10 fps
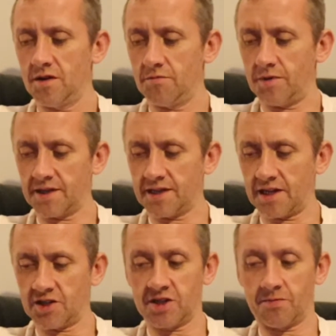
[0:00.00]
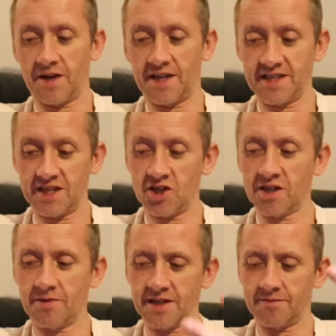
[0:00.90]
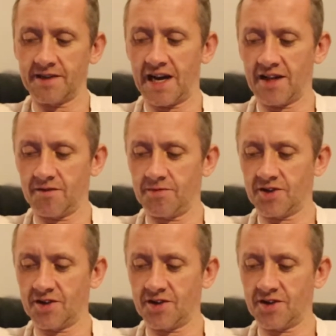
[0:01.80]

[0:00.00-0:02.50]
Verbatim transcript: But I'll just appraise these. Usually praise them together, but they're